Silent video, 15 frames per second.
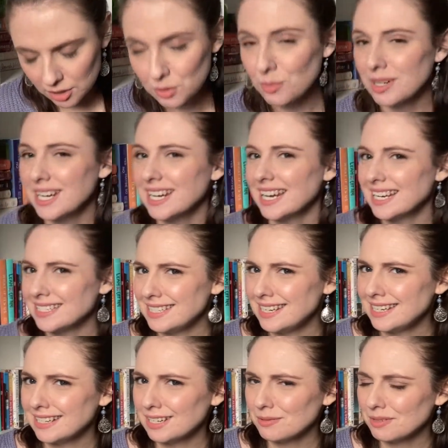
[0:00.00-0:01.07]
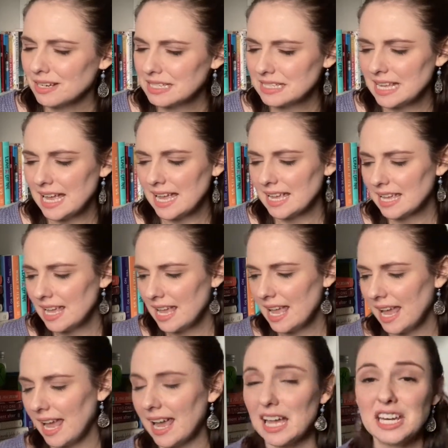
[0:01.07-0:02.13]
2019, I wanna say,
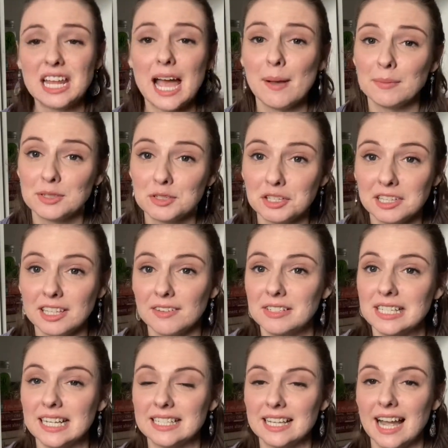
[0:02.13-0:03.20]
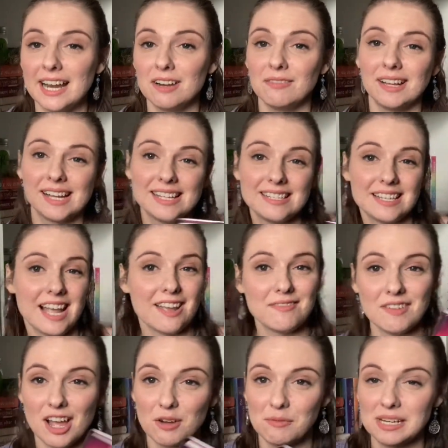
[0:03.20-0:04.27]
and absolutely loved it. It's kind of like a
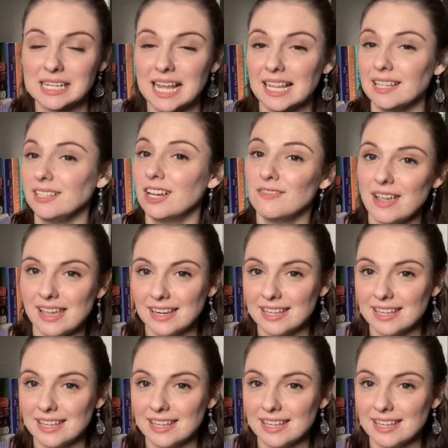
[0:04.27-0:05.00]
sci-fi retelling of